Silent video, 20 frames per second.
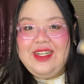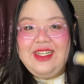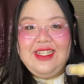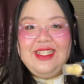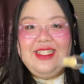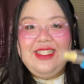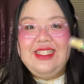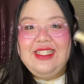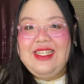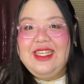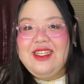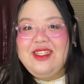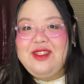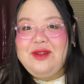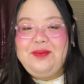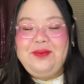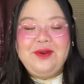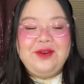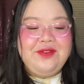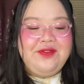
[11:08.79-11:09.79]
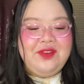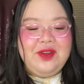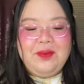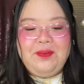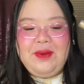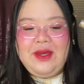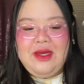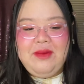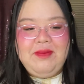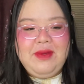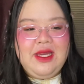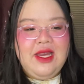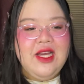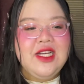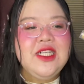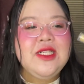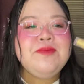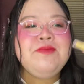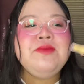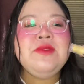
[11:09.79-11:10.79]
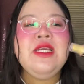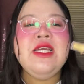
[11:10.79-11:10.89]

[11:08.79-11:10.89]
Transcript: this is like the perfect pick me up,